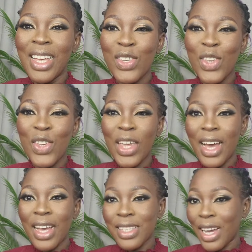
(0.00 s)
So
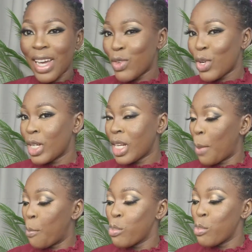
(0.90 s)
yes, I've done
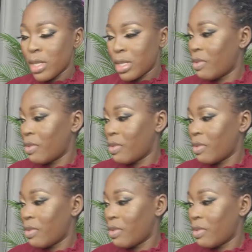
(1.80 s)
most of the